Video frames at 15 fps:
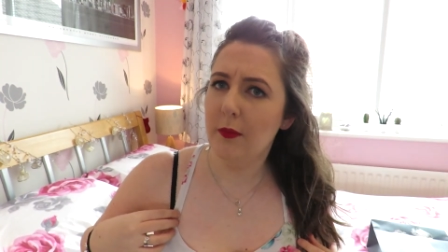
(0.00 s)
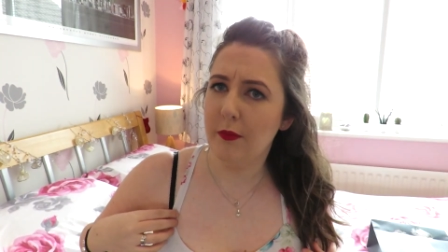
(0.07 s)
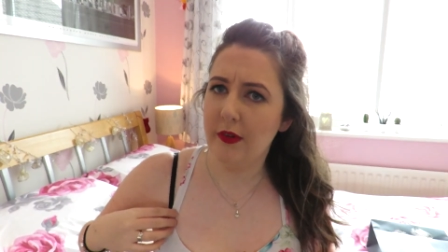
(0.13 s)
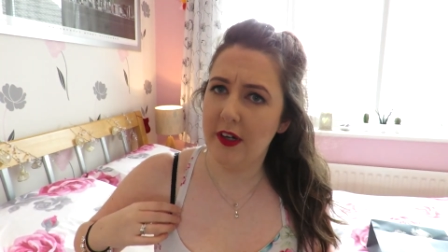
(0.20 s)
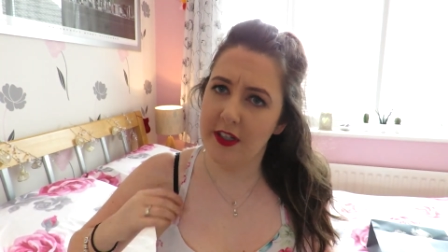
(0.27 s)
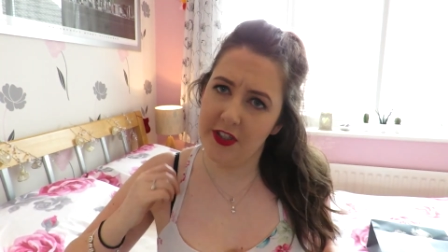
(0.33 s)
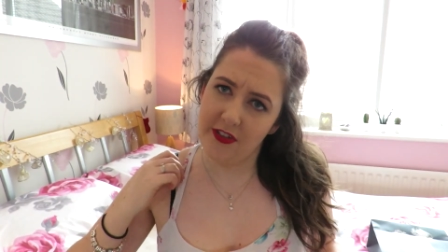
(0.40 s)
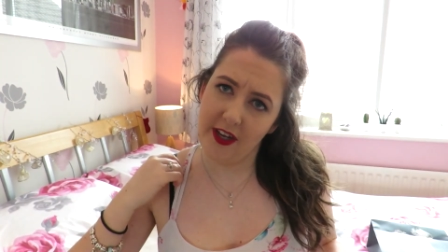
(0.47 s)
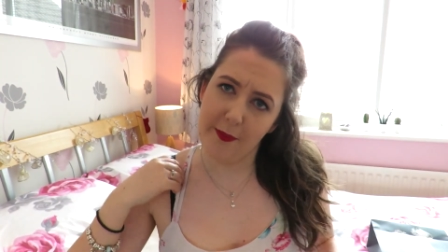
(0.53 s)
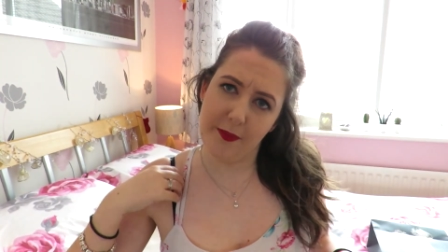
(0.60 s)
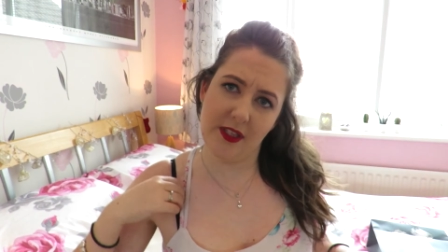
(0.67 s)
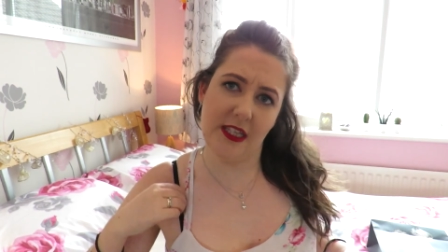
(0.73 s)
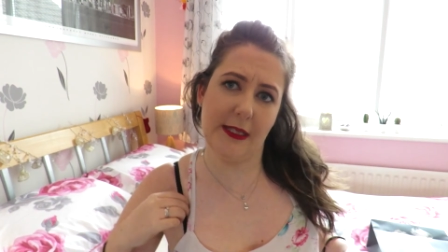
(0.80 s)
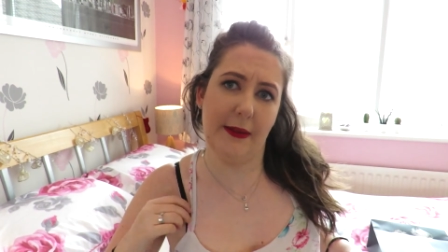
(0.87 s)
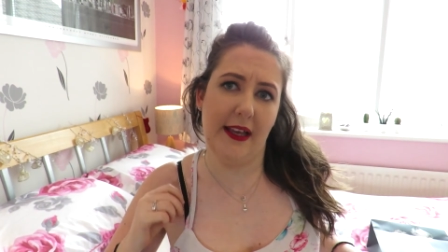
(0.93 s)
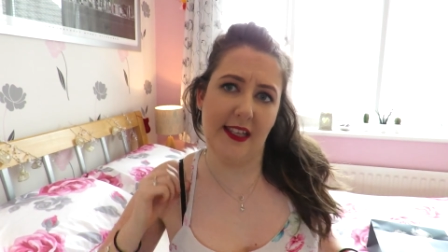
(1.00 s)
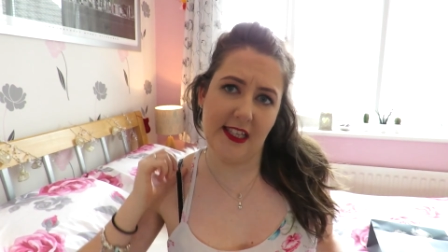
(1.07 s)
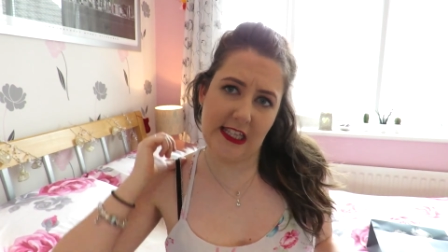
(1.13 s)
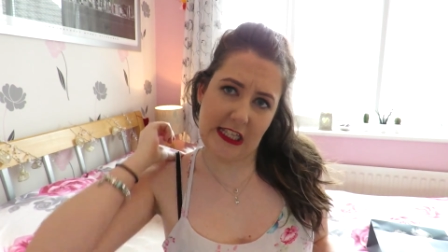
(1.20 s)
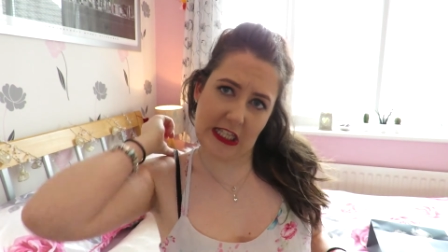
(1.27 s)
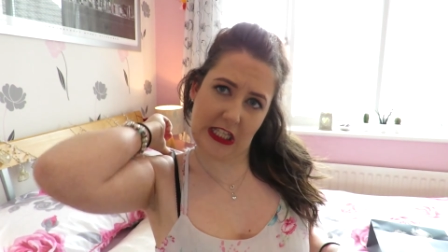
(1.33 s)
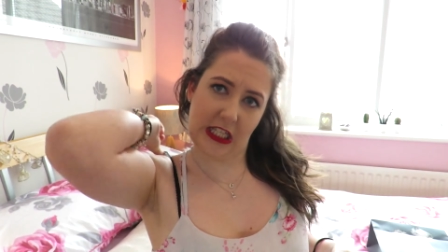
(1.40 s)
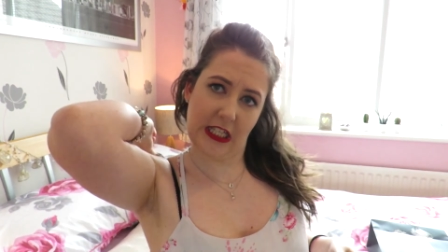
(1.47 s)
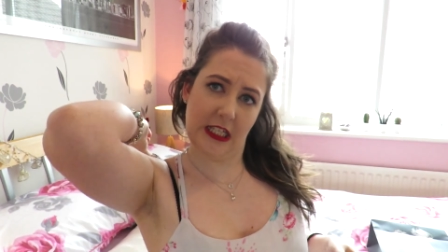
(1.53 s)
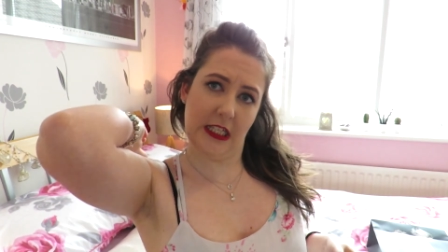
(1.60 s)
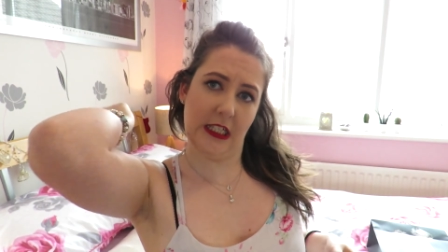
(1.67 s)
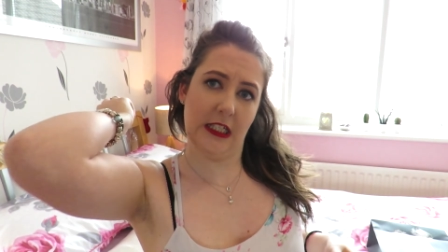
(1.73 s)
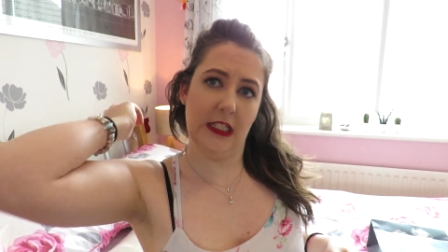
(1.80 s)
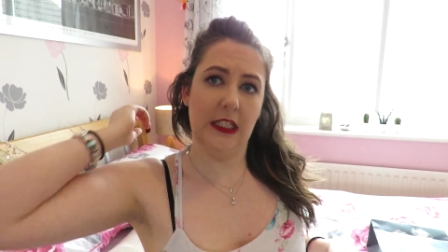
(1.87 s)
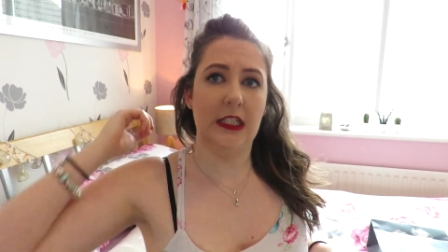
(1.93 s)
Bra straps, that's
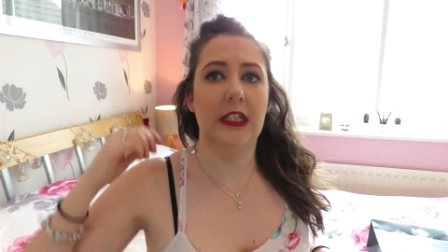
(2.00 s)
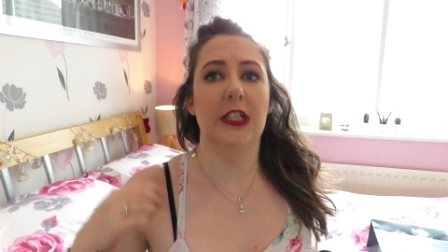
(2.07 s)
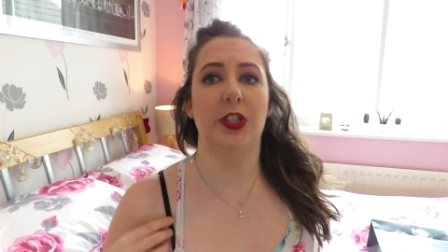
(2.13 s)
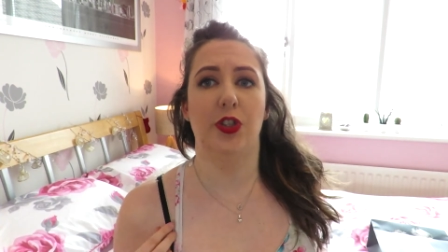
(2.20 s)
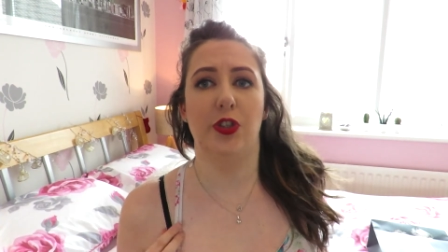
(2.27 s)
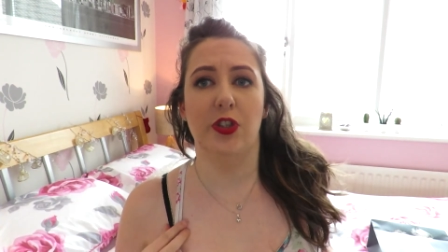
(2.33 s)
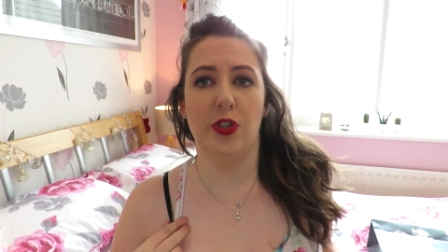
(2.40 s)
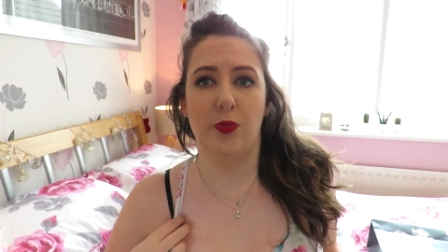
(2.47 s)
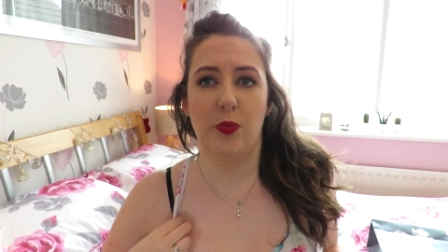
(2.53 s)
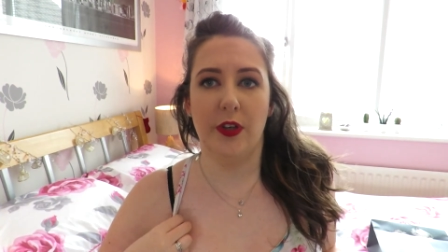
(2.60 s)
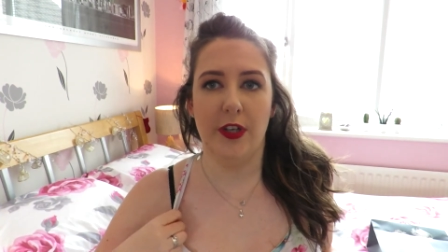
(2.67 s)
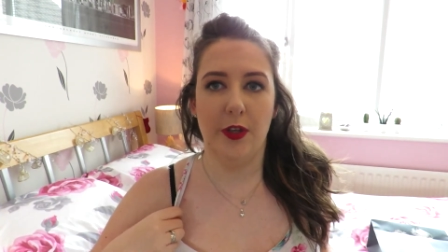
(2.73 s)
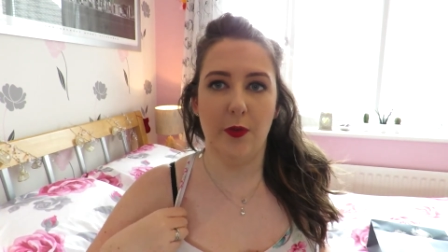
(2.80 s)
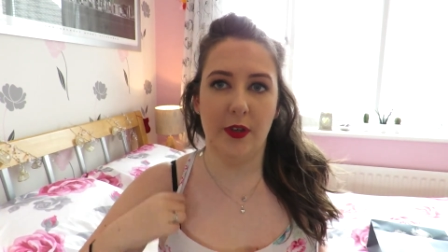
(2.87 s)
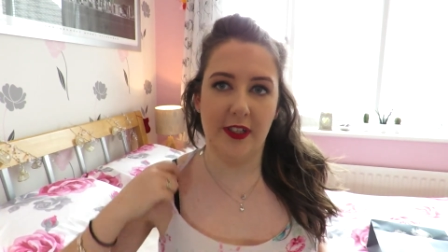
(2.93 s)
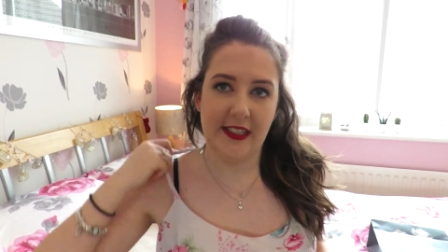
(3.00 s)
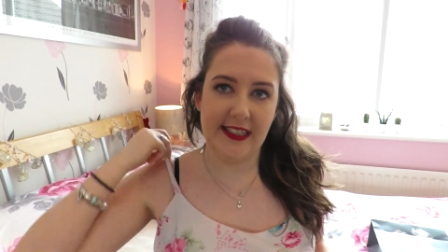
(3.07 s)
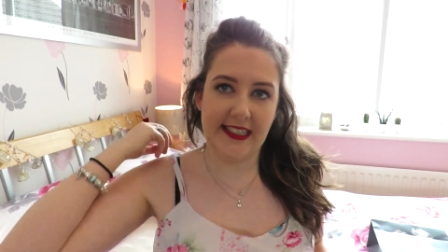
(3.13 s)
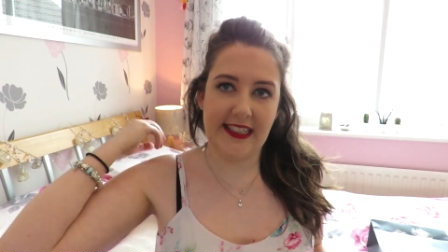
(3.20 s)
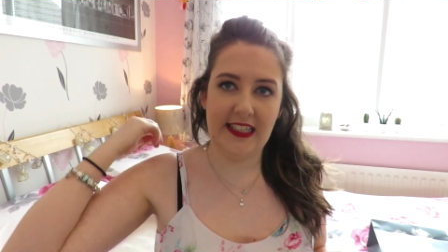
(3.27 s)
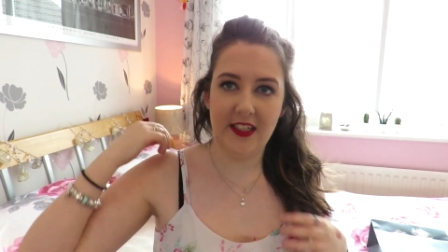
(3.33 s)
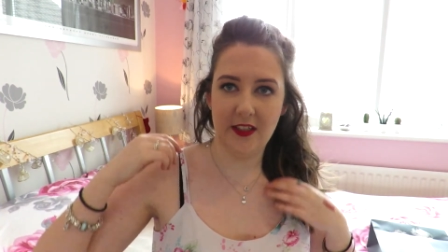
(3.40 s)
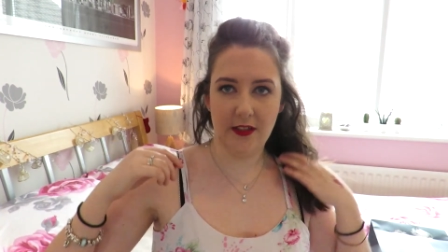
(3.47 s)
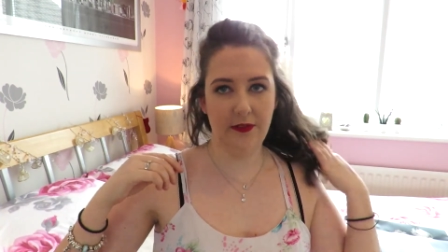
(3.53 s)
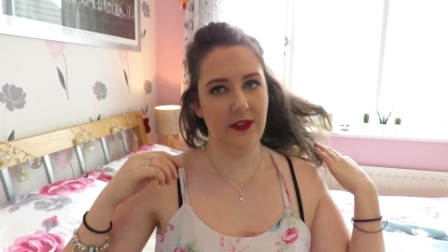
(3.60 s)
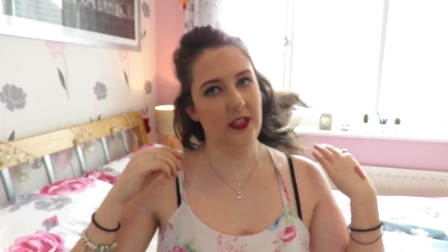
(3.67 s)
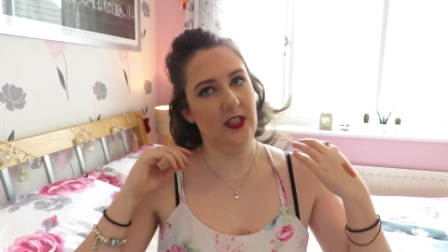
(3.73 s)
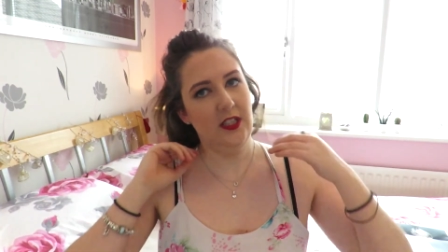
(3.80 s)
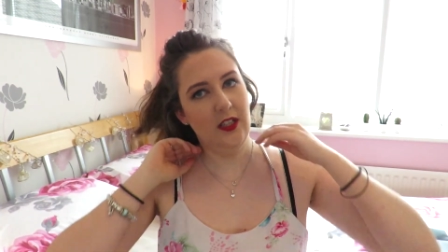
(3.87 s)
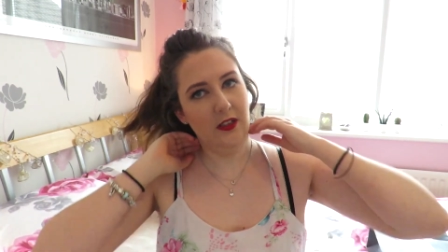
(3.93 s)
just what you want to see on a
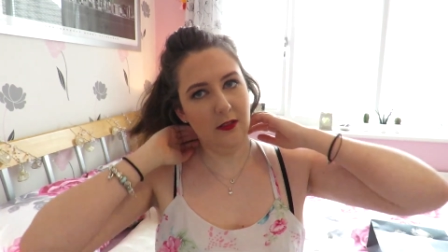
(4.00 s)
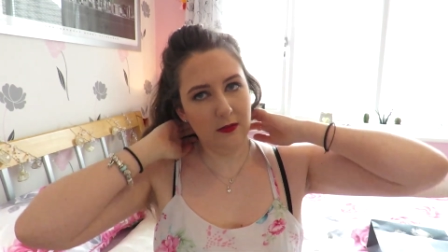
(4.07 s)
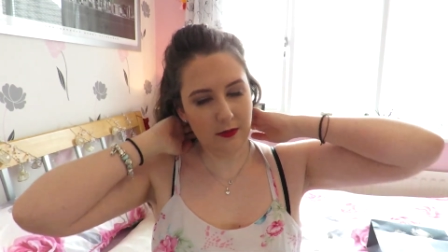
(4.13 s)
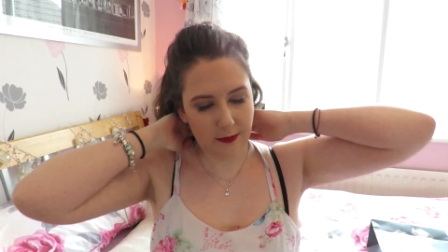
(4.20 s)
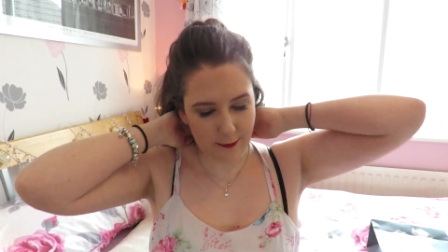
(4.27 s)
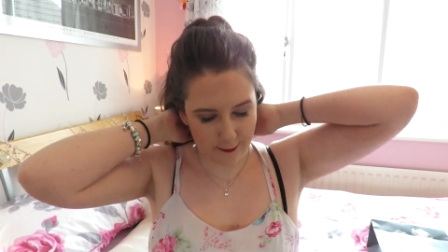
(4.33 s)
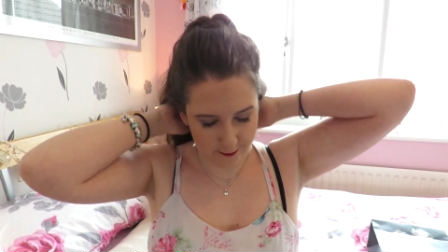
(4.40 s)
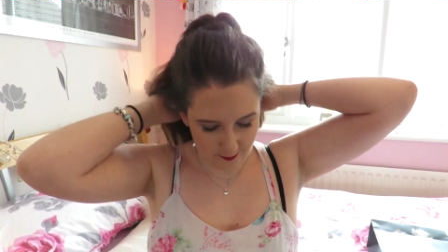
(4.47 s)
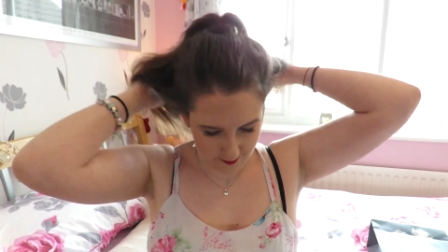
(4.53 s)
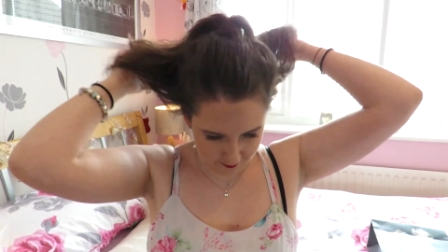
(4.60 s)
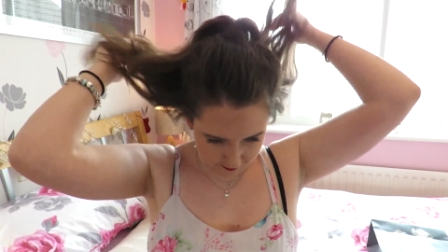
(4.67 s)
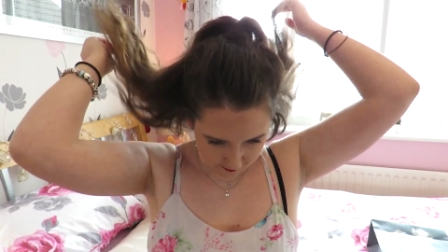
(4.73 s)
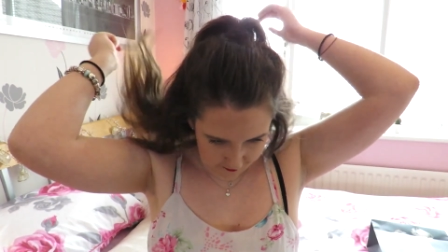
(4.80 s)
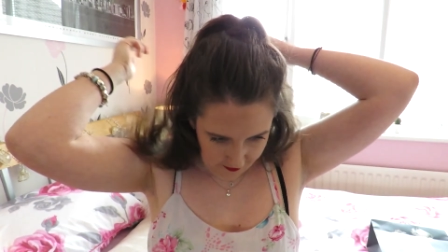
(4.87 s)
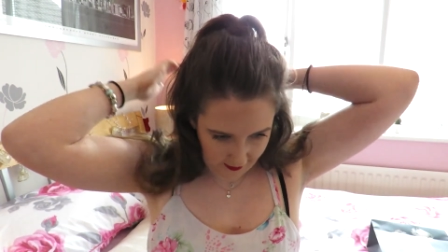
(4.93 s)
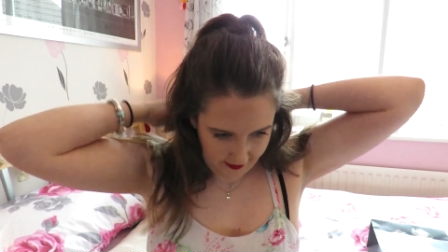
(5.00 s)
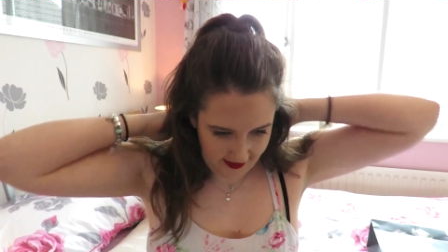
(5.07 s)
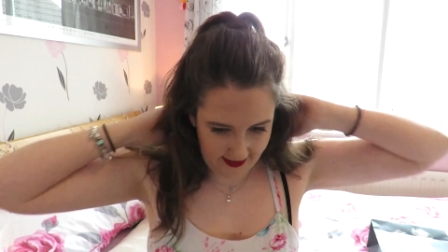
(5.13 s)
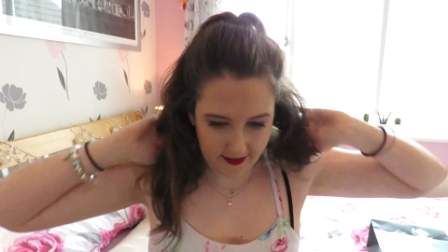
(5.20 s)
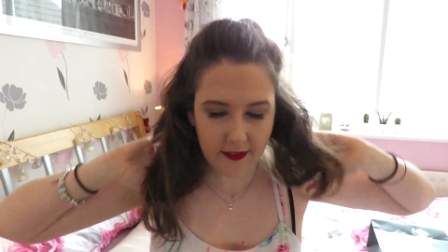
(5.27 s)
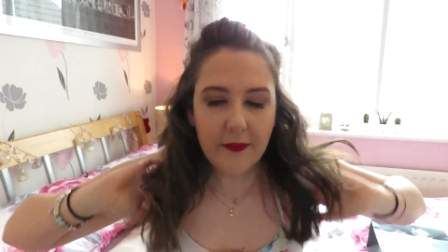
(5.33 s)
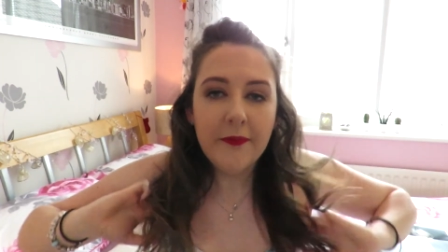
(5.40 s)
video. Flipping it.